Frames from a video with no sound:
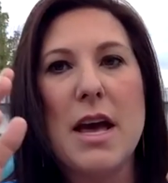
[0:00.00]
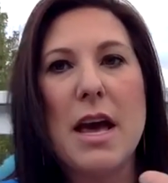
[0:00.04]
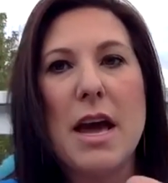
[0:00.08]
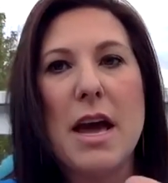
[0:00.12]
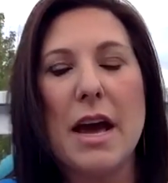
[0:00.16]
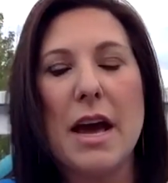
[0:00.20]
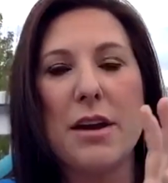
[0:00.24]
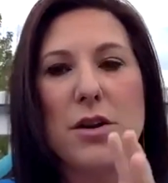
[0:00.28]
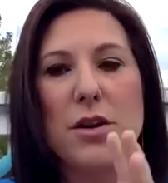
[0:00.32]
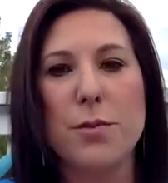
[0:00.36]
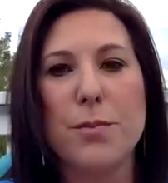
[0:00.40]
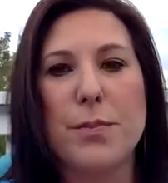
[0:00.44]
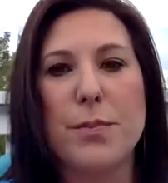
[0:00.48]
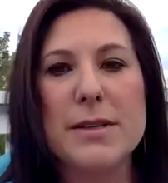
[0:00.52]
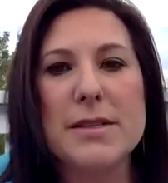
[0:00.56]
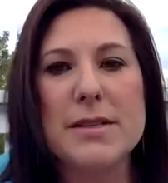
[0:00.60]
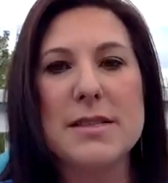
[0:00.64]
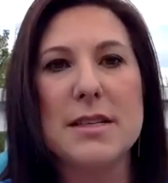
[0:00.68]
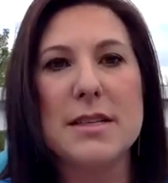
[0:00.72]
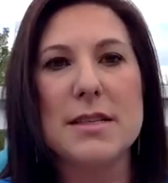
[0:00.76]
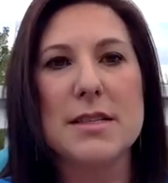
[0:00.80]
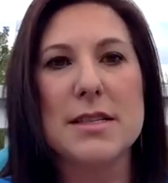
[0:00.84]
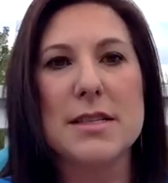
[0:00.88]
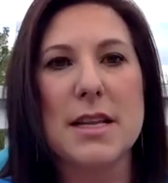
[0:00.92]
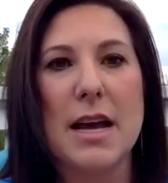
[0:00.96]
and your
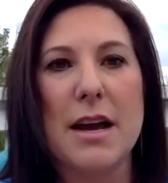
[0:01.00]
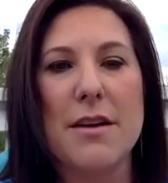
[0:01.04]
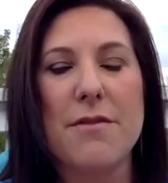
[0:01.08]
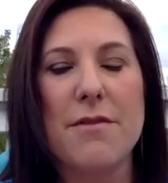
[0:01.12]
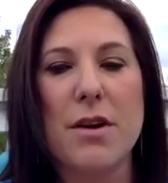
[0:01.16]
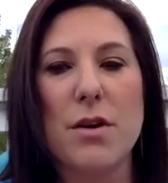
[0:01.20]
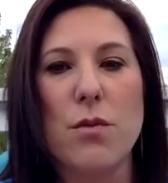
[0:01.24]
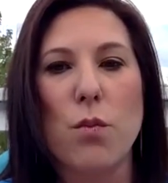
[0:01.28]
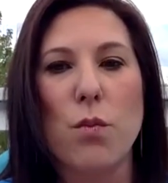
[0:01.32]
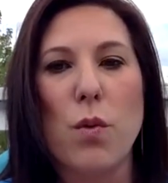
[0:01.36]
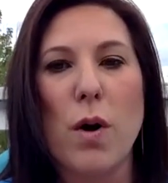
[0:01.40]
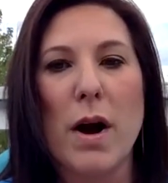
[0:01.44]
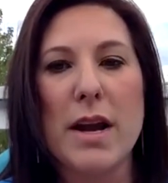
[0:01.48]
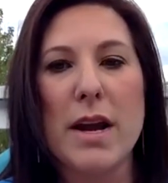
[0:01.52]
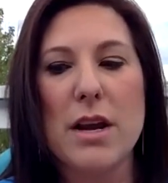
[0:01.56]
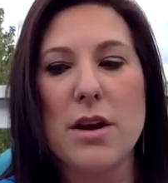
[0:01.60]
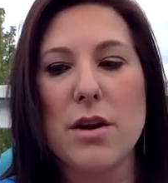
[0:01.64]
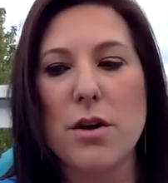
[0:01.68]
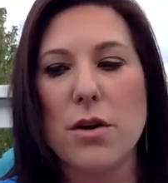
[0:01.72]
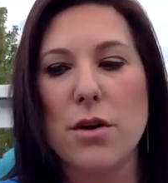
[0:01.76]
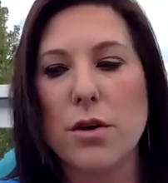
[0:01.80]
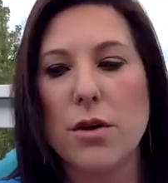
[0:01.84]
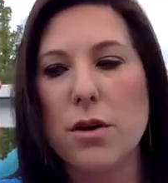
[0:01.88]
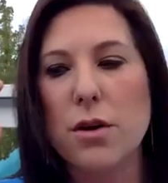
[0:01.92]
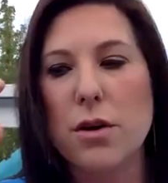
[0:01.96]
business life and what
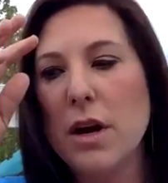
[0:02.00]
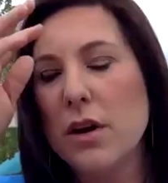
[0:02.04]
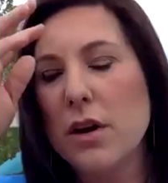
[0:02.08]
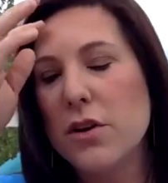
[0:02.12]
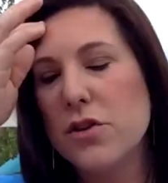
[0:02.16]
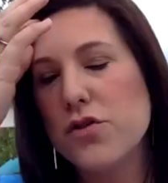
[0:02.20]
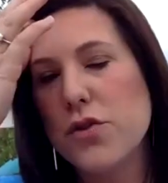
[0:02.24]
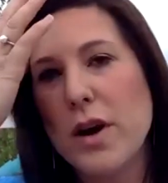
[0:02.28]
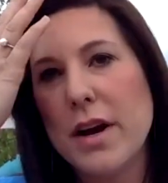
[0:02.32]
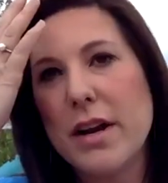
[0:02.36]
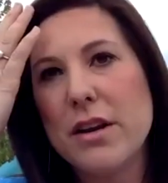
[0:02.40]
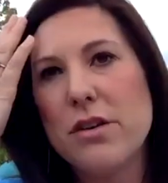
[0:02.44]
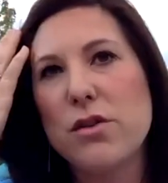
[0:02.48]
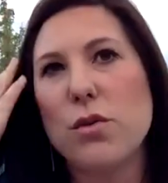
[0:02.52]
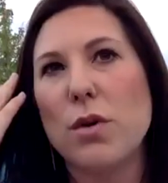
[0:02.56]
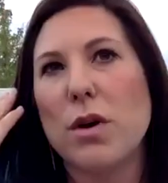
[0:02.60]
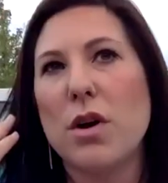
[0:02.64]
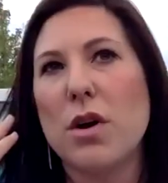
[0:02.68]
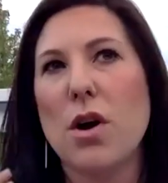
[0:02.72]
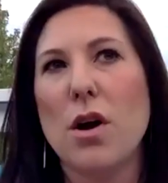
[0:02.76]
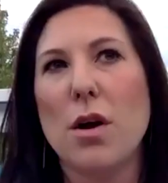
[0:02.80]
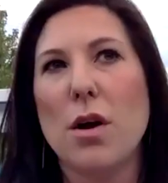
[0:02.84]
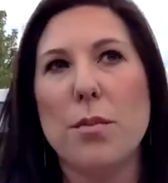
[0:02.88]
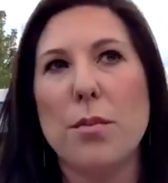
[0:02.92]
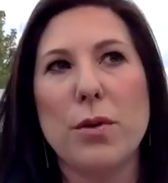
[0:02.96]
you're trying to
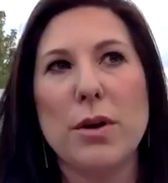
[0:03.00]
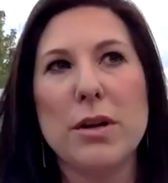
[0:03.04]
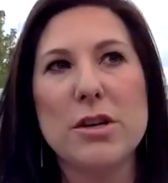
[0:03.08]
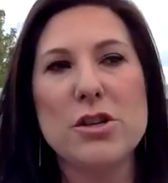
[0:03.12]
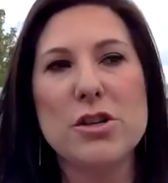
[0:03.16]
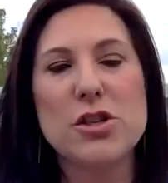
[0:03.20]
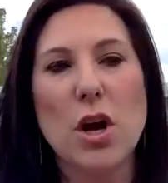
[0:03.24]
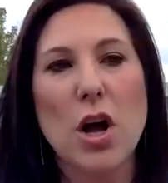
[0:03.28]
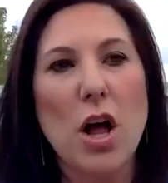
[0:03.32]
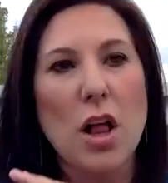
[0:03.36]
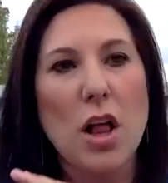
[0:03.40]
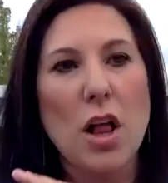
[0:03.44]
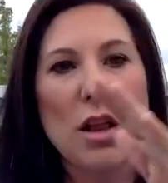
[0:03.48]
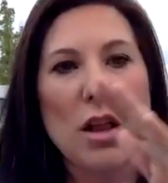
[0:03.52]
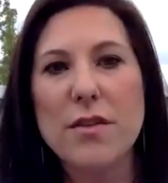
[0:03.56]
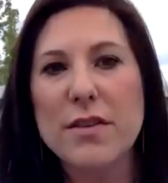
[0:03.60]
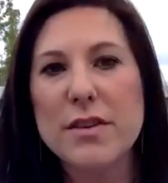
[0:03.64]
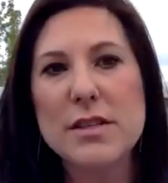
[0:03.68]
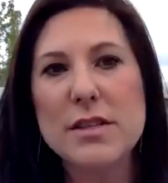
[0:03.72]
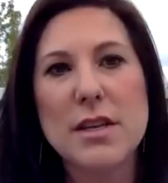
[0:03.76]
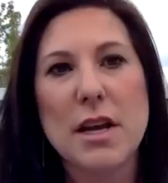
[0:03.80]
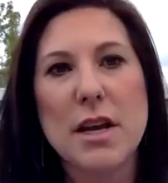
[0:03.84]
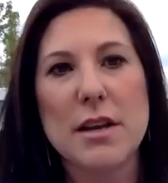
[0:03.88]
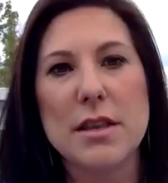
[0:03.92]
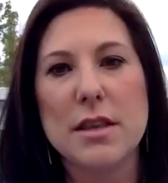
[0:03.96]
accomplish, all of a
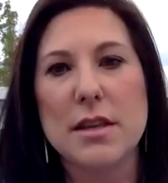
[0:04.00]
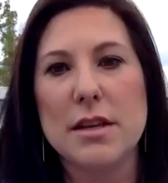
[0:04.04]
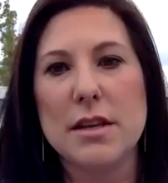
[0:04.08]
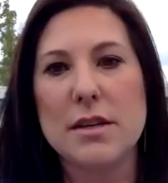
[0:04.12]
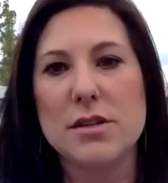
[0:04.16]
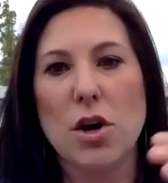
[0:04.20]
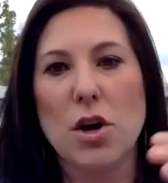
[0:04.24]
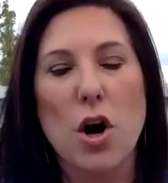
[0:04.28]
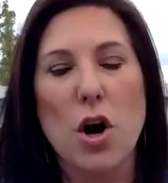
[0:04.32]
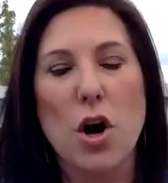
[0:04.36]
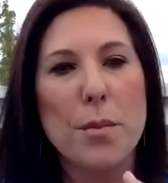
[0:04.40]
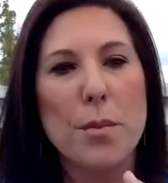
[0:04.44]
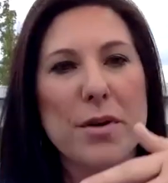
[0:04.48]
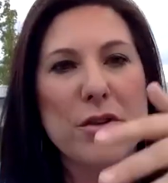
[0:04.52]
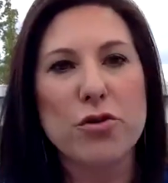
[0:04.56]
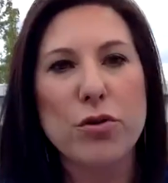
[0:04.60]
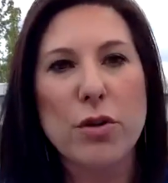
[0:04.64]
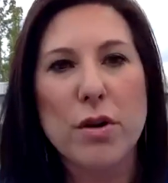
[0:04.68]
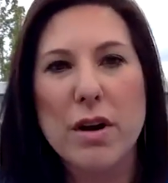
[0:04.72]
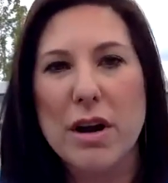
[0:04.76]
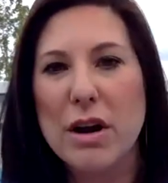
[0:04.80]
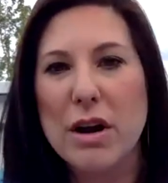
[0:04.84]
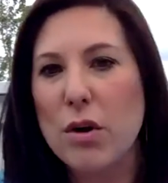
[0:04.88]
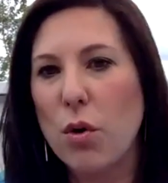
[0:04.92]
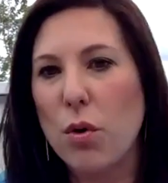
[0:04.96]
sudden these
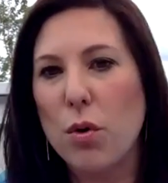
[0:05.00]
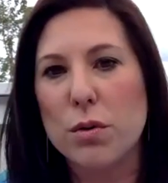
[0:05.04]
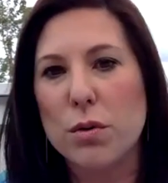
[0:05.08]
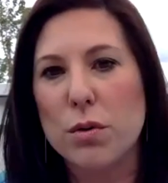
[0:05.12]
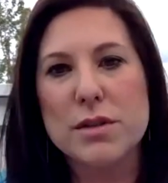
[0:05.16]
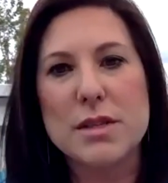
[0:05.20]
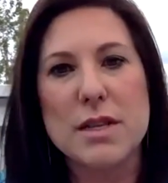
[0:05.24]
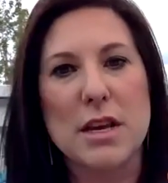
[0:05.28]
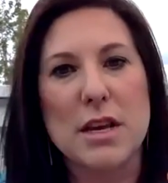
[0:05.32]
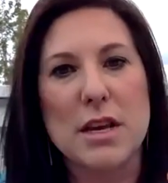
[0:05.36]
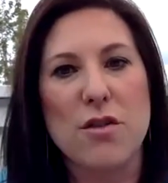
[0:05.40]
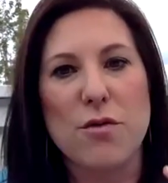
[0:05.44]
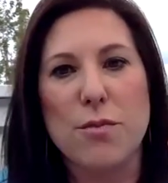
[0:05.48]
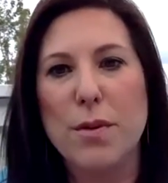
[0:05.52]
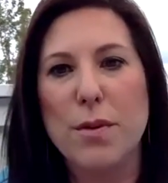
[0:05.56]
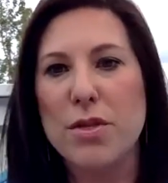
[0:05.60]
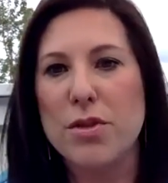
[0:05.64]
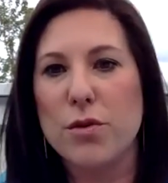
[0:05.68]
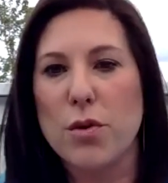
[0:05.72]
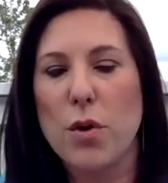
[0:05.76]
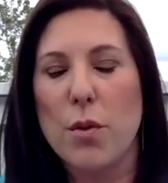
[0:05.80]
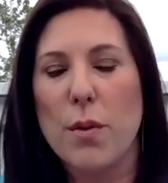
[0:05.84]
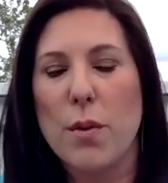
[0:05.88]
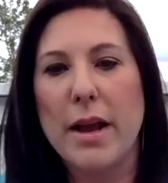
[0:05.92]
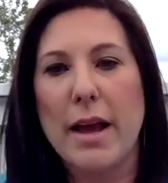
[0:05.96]
arbitrary goals that you've been
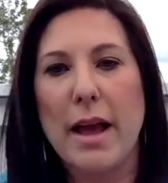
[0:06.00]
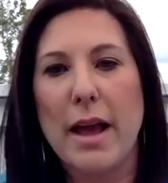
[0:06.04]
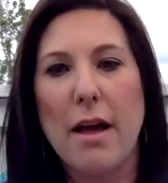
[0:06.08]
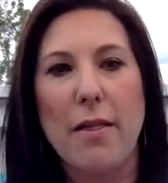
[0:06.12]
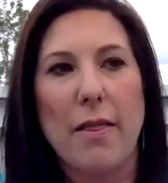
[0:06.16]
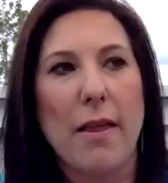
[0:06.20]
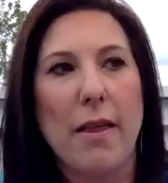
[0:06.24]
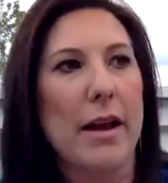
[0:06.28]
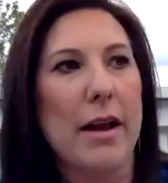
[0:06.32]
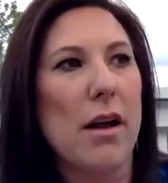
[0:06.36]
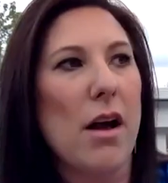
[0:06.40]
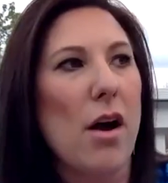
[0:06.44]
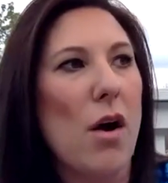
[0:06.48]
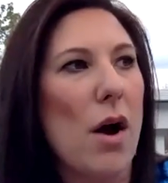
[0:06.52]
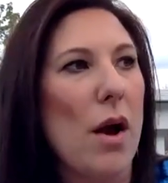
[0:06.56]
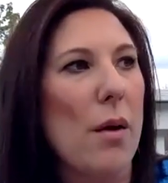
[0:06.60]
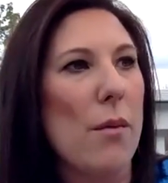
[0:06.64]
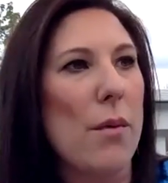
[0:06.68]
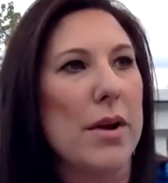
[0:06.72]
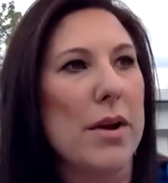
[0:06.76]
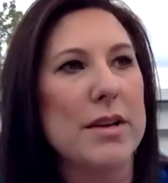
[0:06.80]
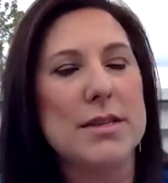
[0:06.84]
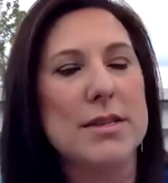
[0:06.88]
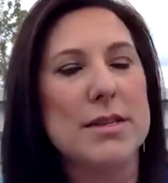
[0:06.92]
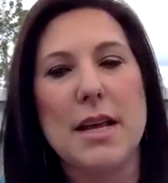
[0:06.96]
throwing out, like, oh, I
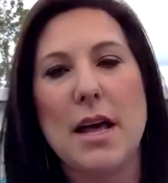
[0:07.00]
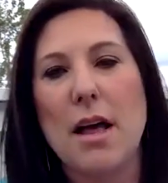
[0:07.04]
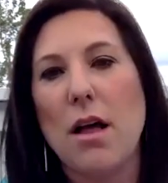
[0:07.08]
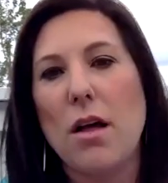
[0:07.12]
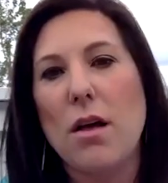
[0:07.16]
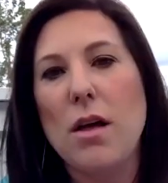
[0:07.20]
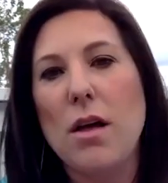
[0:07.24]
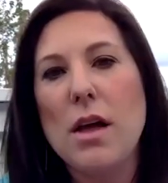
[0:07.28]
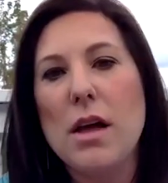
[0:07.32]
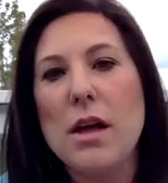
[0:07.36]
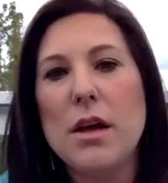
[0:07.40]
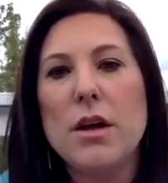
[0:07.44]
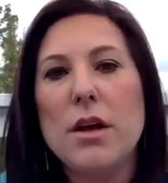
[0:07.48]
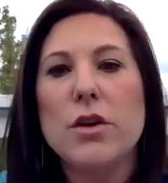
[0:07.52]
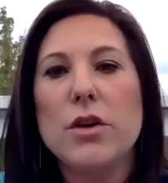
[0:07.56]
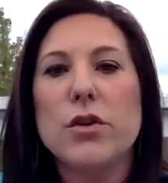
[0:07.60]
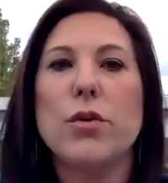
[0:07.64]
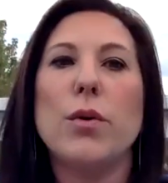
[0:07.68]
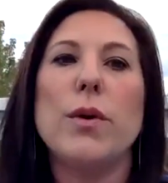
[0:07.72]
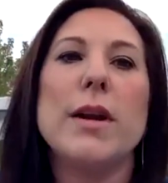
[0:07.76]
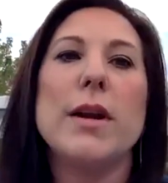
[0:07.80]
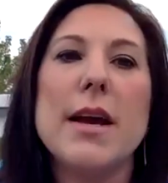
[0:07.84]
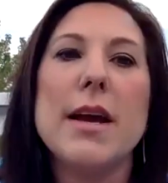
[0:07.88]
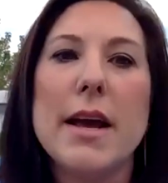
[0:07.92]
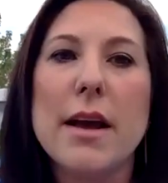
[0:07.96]
want to sell
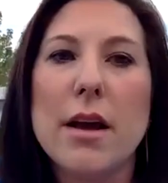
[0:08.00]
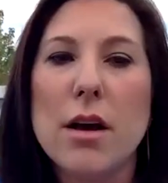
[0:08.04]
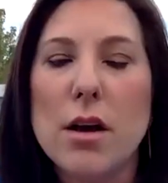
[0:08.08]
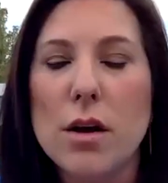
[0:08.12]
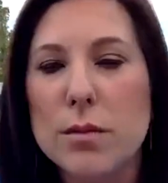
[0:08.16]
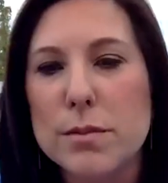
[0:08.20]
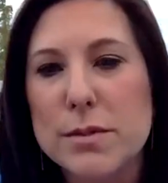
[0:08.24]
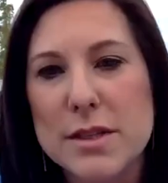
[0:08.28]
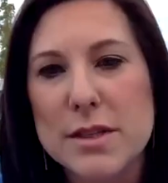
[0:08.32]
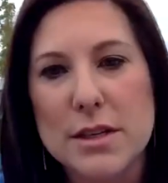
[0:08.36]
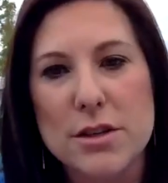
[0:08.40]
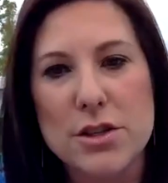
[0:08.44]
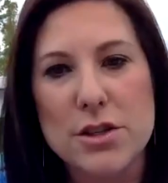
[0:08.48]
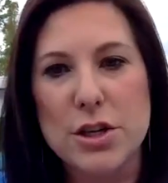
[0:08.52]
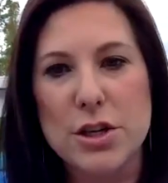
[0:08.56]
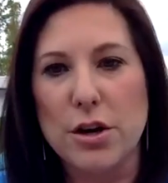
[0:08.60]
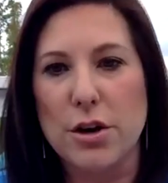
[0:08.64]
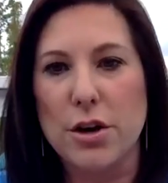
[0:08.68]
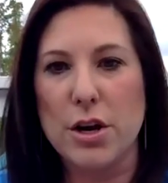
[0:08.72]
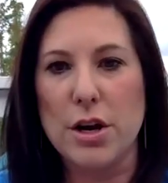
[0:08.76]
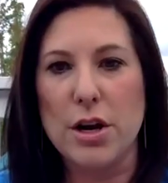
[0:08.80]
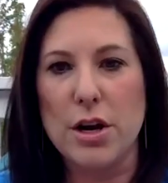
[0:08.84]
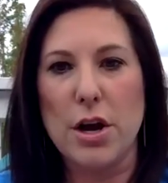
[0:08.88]
28 homes this year, you